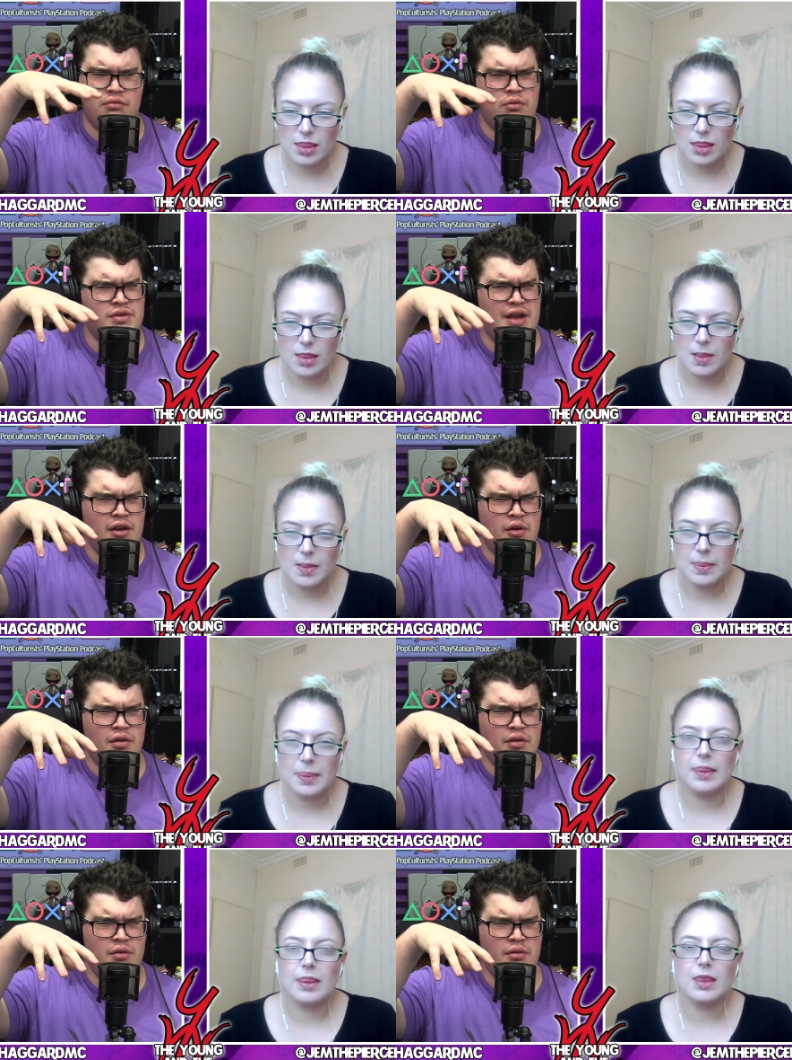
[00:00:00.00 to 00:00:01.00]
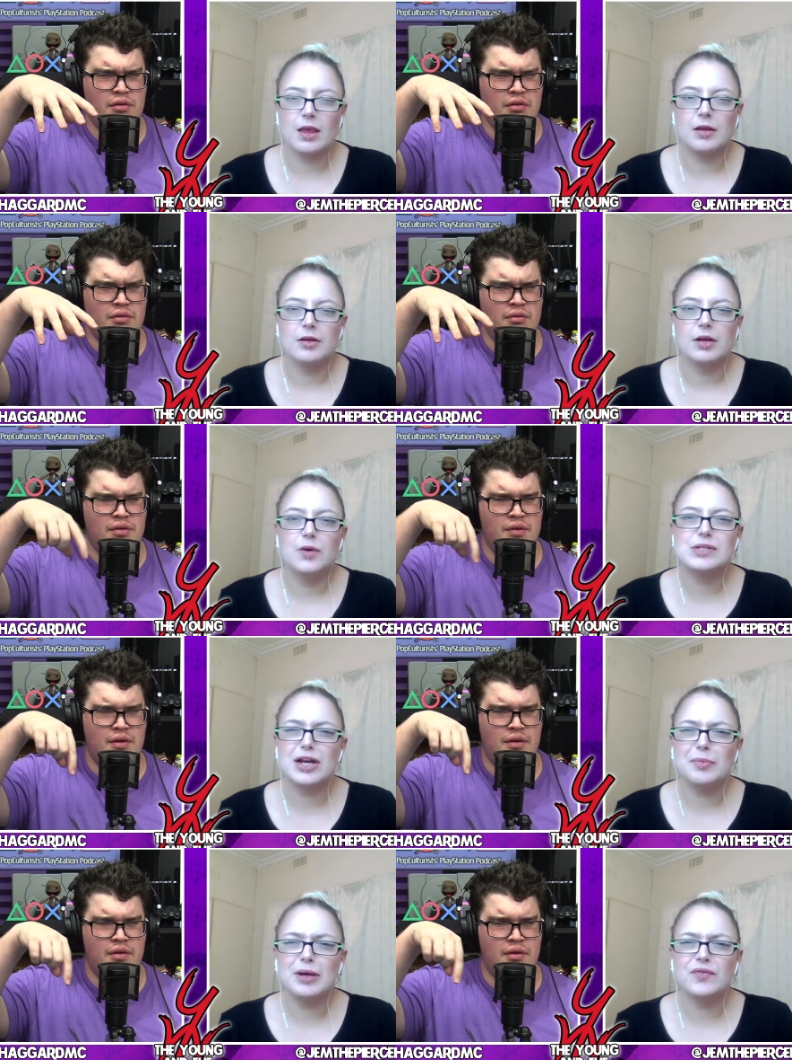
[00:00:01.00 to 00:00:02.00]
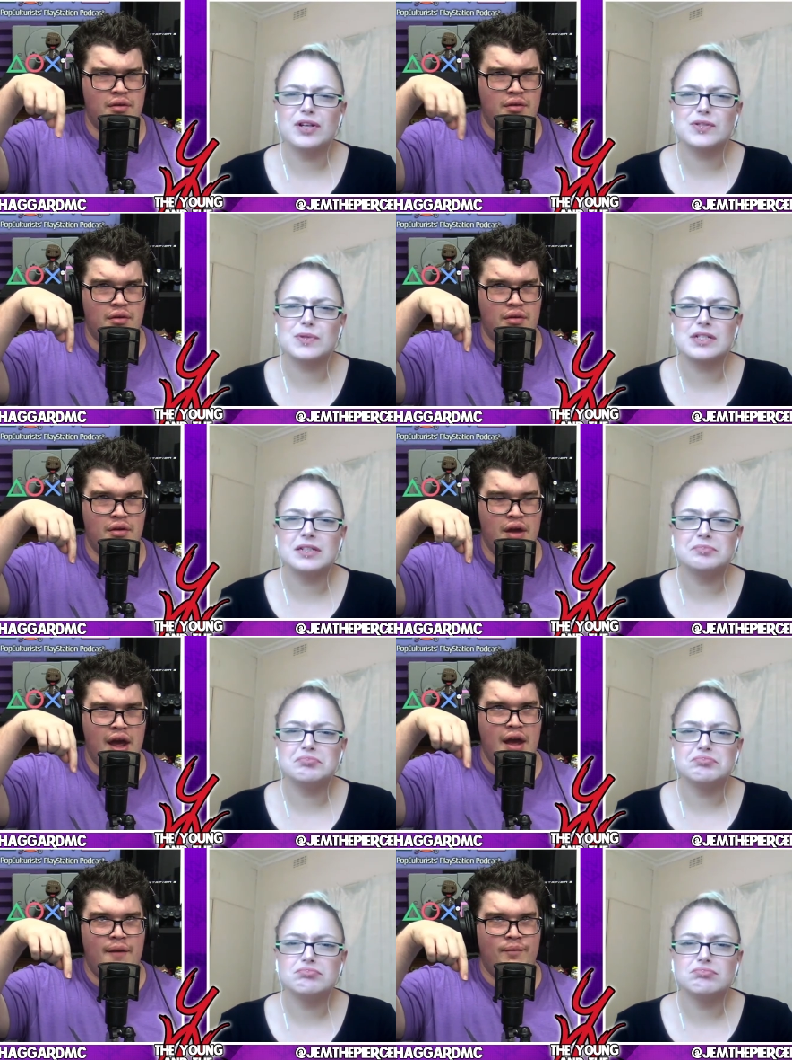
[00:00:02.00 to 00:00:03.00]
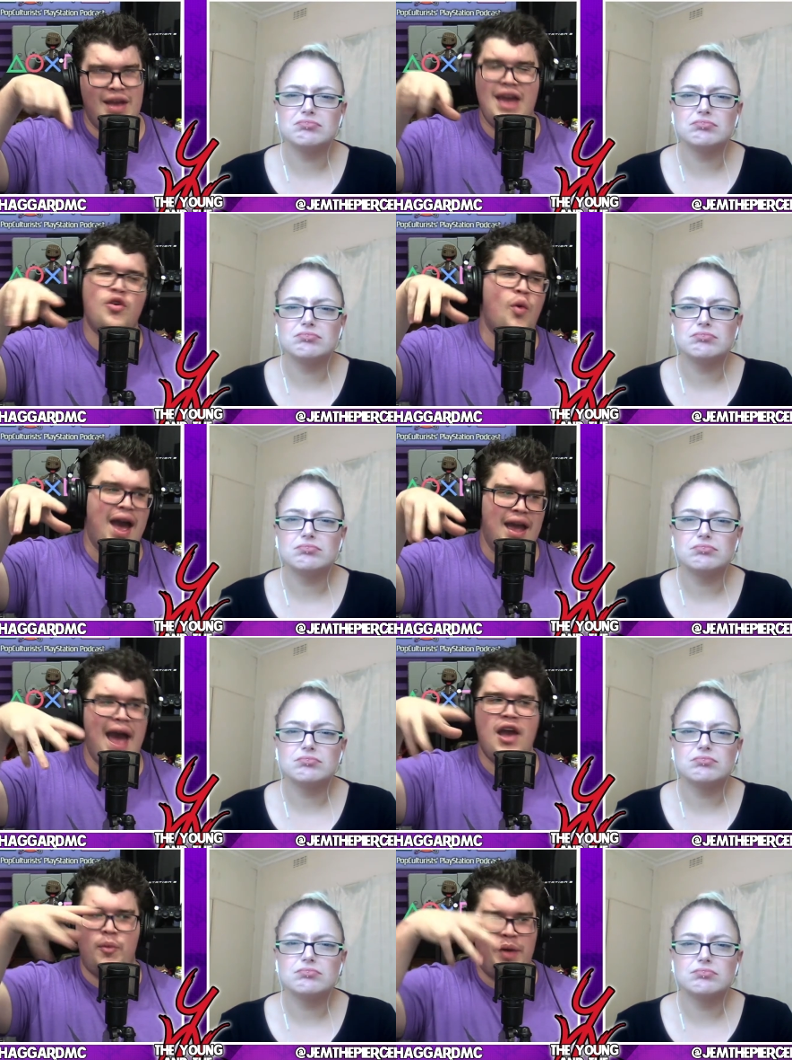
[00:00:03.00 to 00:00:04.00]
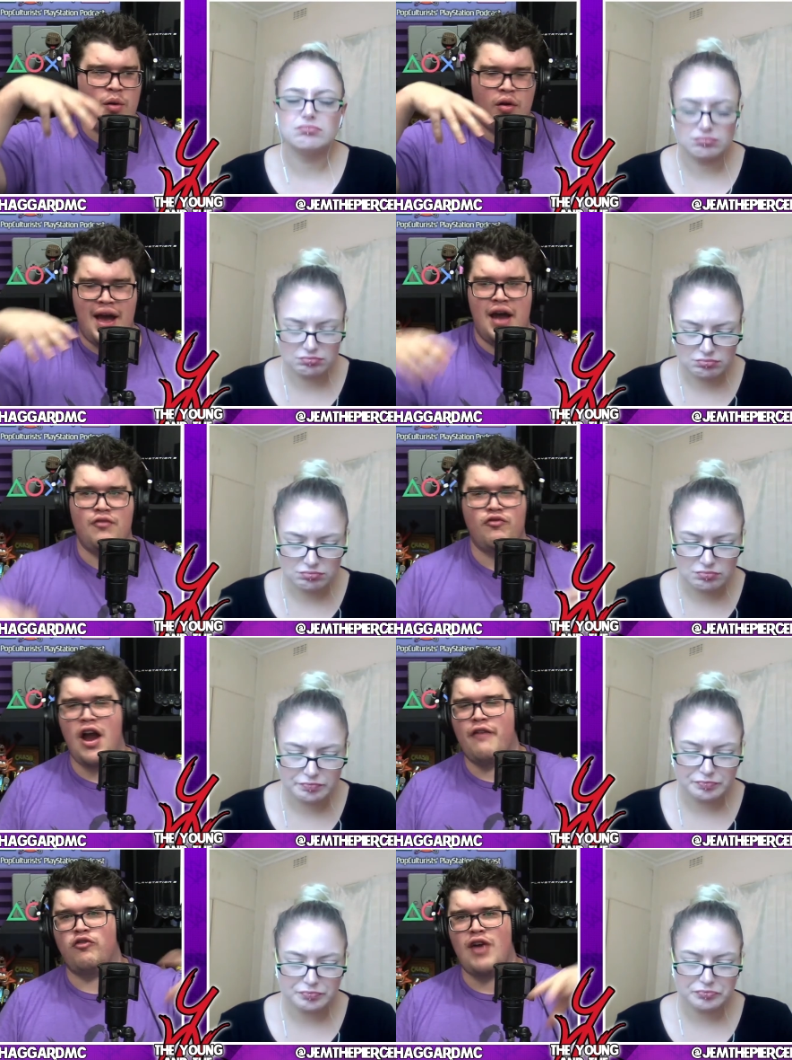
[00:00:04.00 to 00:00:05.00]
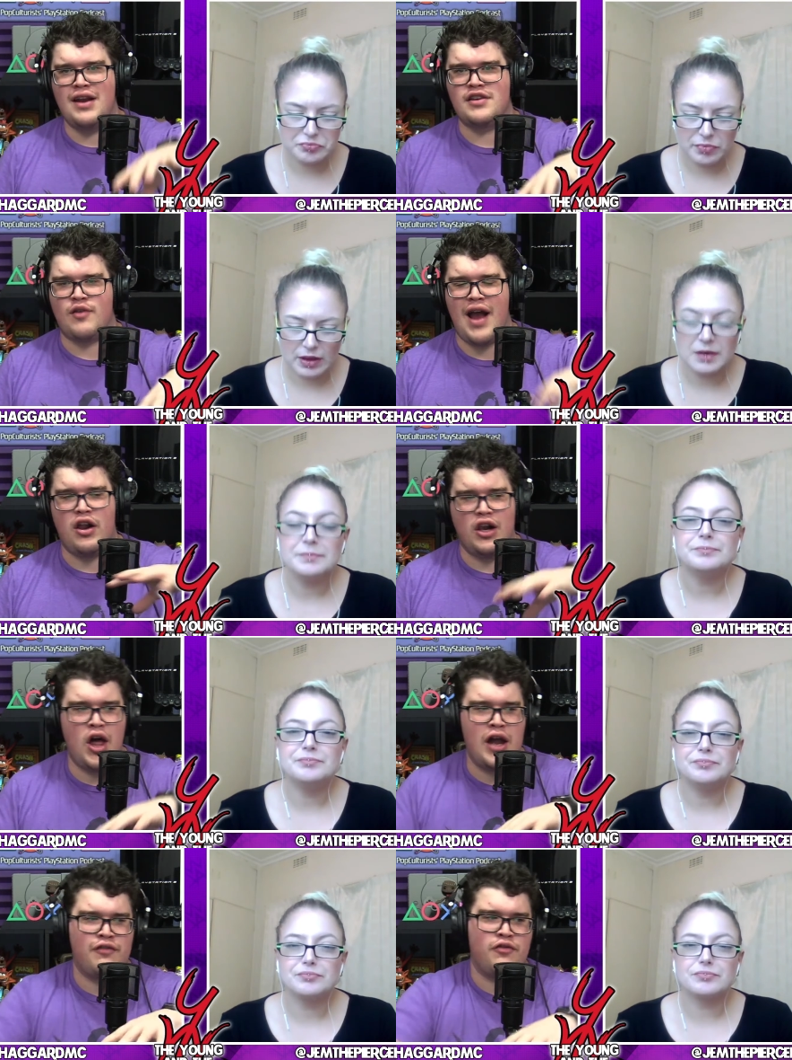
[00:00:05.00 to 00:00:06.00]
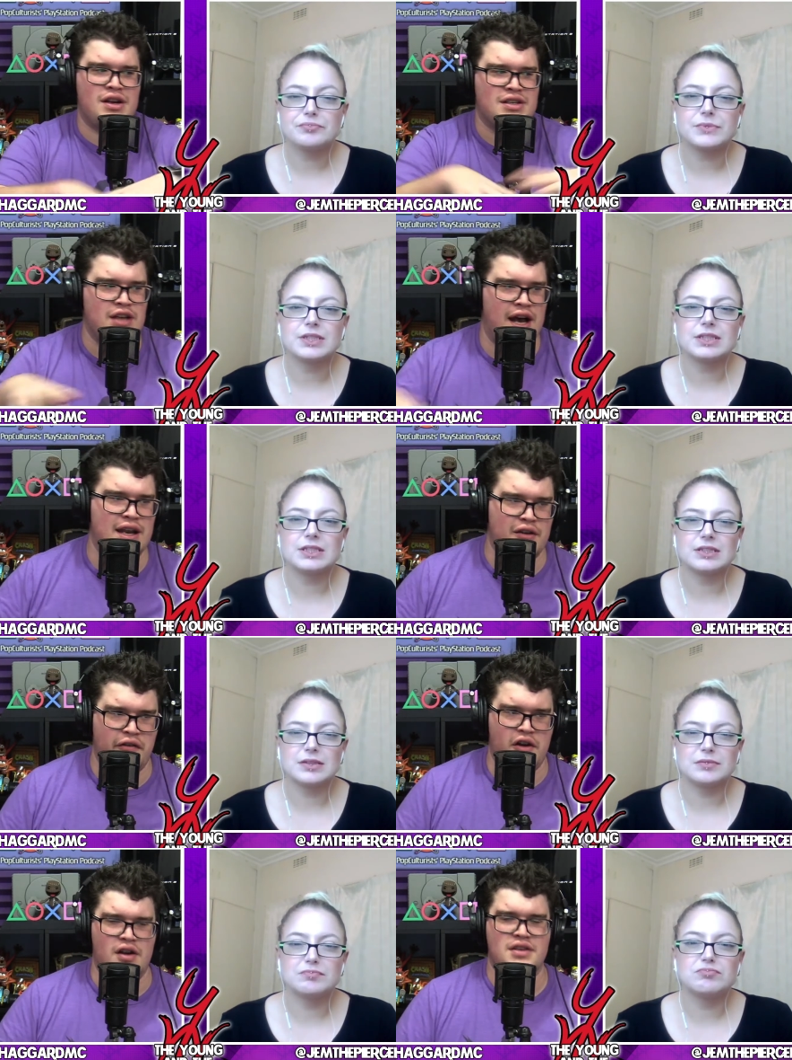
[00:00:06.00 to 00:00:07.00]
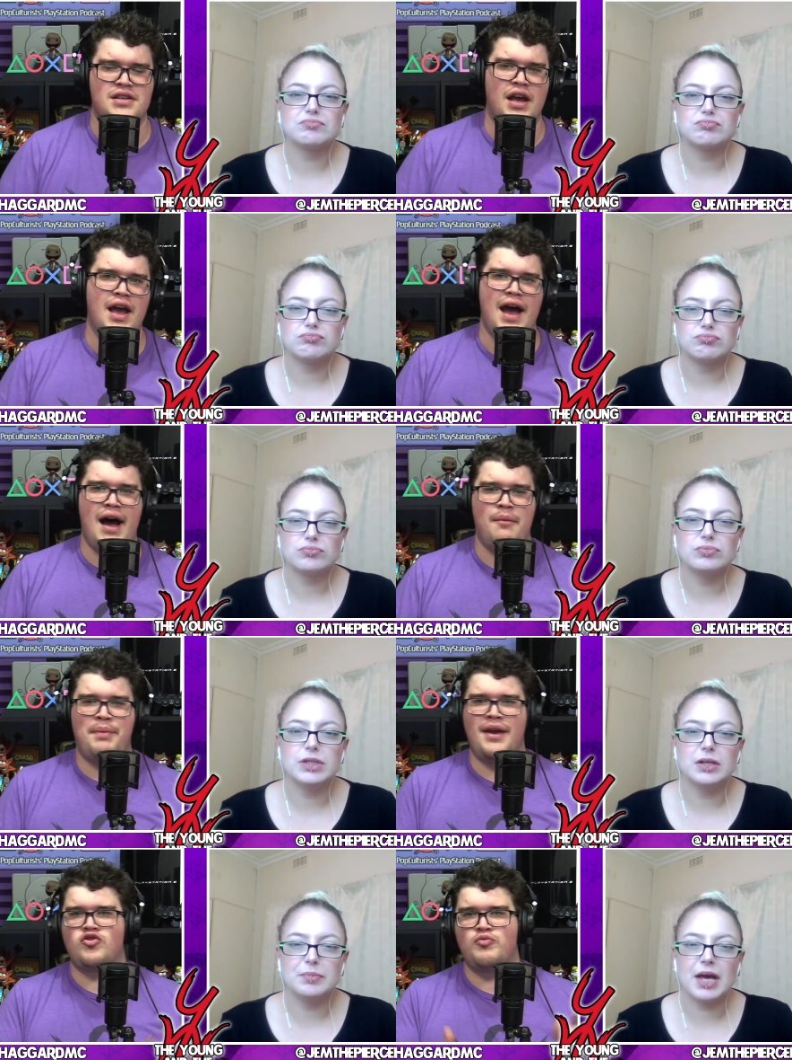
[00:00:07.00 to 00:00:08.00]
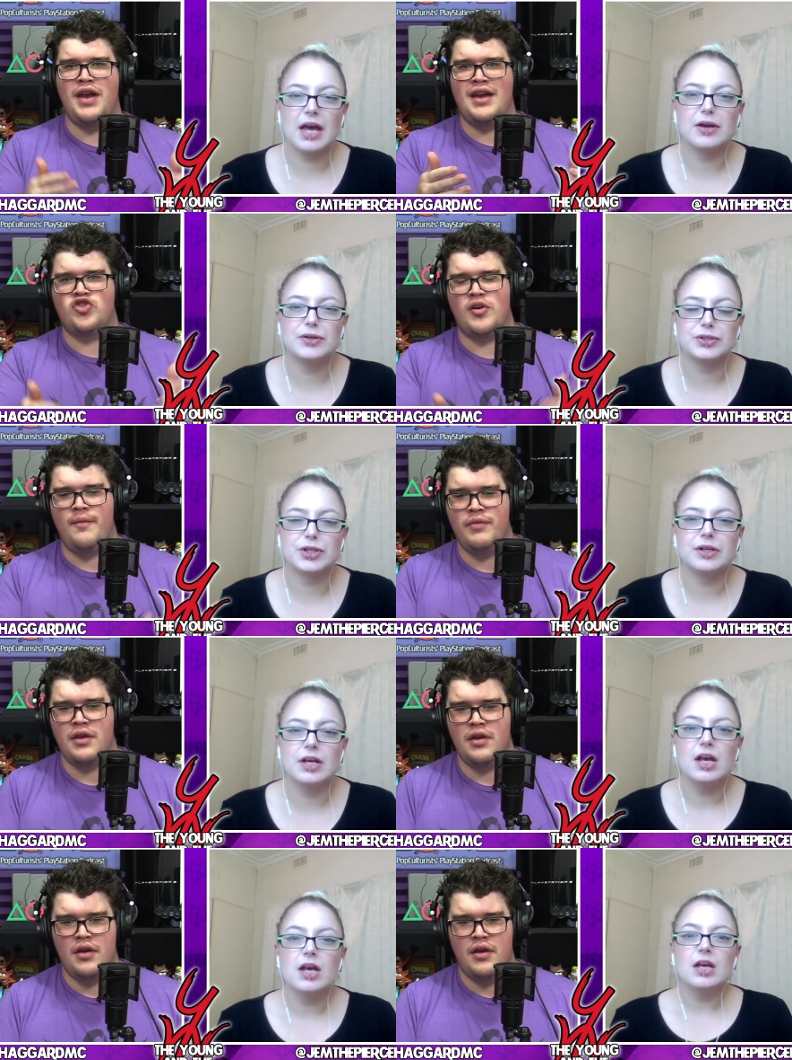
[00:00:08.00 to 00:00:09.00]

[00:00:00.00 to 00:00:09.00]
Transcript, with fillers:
Speaker 1: It was AOP first, wasn't it?
Speaker 2: Either way, AOP were out. Raiders were out. A lot of ringside interference. KO
Speaker 1: showed...